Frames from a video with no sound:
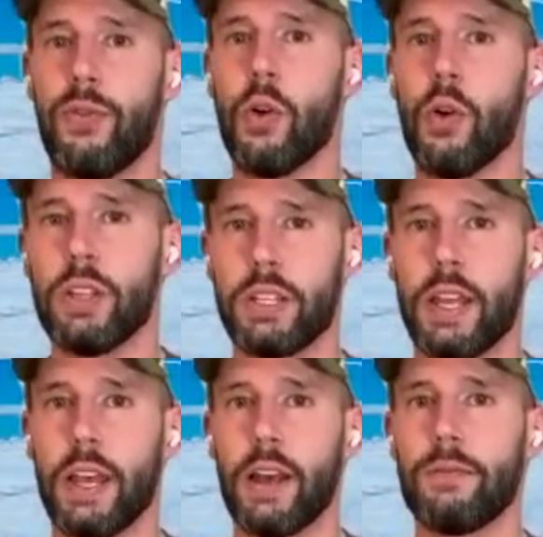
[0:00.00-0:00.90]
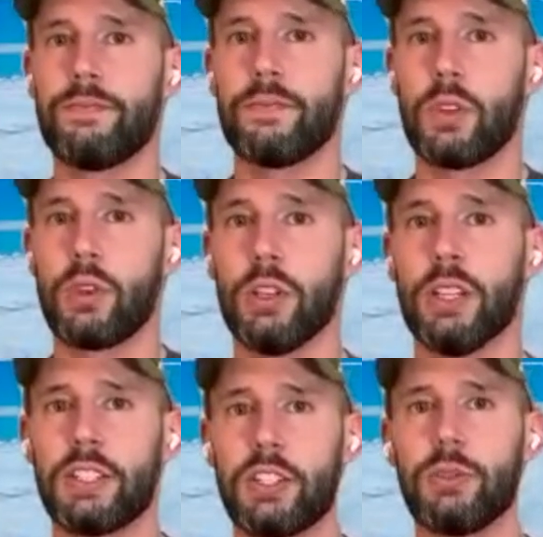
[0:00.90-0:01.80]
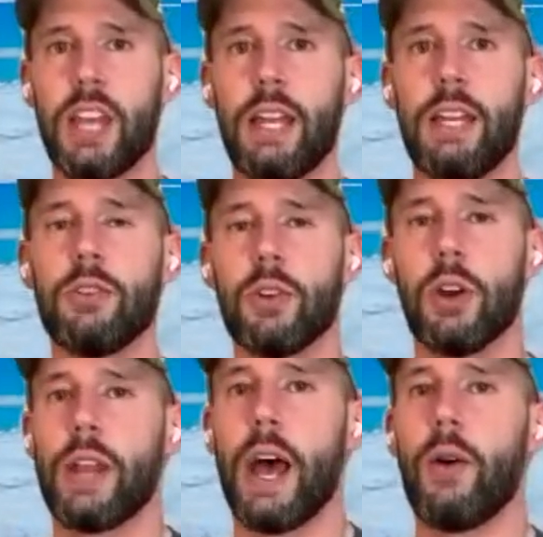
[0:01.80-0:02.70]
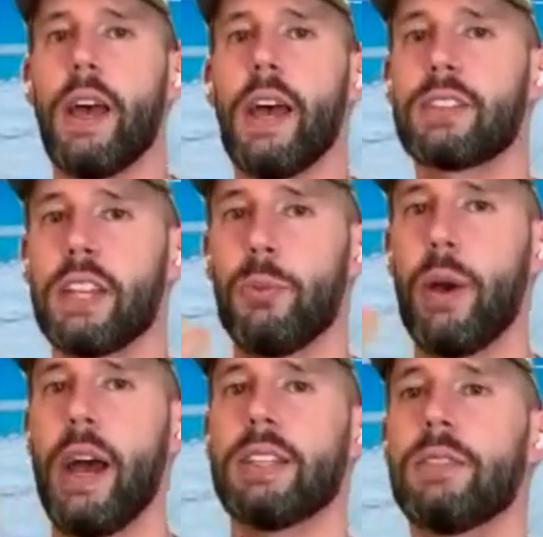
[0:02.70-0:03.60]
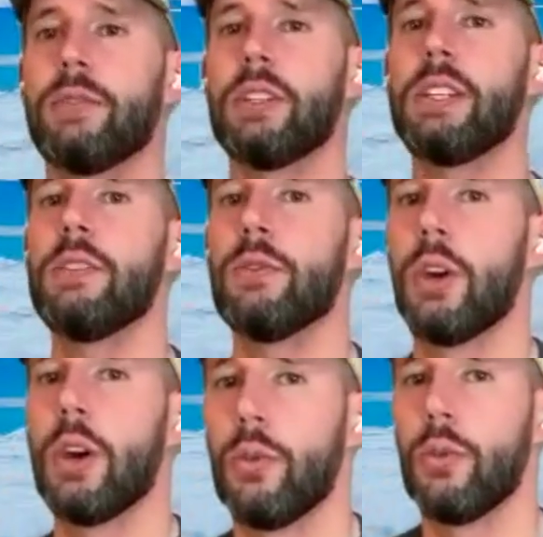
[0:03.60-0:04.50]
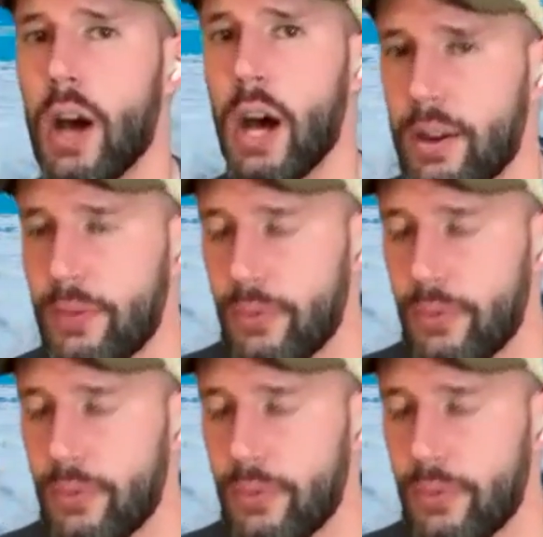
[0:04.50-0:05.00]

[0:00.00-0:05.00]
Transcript: Full inhale. Good. Let's do 10 in a row now. Exhale passively. Rock